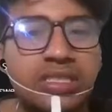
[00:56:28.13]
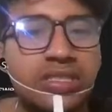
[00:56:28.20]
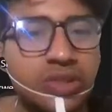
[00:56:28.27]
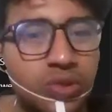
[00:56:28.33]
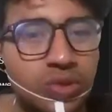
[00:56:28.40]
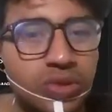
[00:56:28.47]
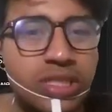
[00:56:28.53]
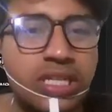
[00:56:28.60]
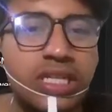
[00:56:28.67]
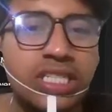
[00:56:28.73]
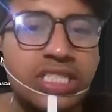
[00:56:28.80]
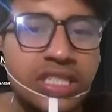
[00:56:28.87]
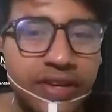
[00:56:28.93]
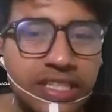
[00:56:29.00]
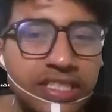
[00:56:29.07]
just use it.
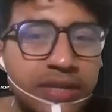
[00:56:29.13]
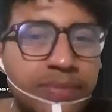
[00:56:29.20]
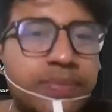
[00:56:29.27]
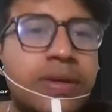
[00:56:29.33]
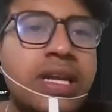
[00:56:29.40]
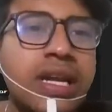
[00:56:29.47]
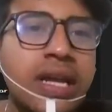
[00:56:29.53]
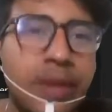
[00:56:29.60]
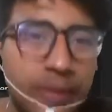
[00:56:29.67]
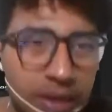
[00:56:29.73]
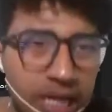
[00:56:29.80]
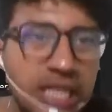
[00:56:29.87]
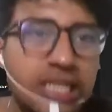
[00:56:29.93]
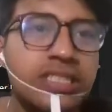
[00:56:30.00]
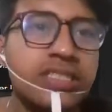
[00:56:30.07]
It is a very simple,
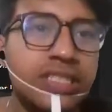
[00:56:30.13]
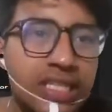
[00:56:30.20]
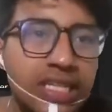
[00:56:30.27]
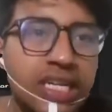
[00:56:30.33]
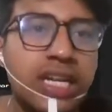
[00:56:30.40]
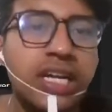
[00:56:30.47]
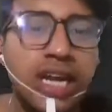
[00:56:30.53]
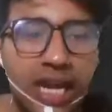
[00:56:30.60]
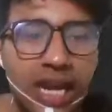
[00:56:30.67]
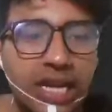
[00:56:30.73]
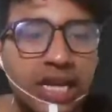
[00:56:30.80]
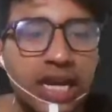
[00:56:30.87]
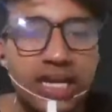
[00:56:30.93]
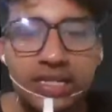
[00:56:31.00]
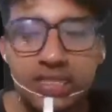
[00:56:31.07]
but I just need a
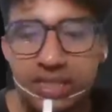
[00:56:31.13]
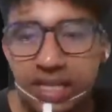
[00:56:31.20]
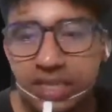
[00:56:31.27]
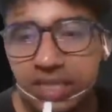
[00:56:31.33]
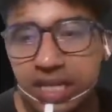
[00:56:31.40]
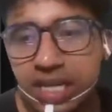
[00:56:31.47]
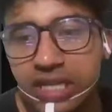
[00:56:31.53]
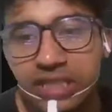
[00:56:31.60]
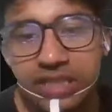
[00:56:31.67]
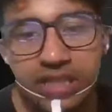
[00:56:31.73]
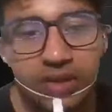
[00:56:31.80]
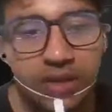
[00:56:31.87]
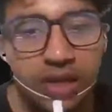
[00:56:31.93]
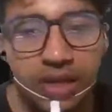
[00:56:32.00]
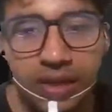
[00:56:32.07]
correct and structured
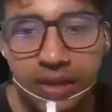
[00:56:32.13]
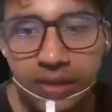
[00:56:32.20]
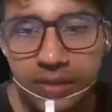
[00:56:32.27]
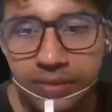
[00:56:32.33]
answer. Okay.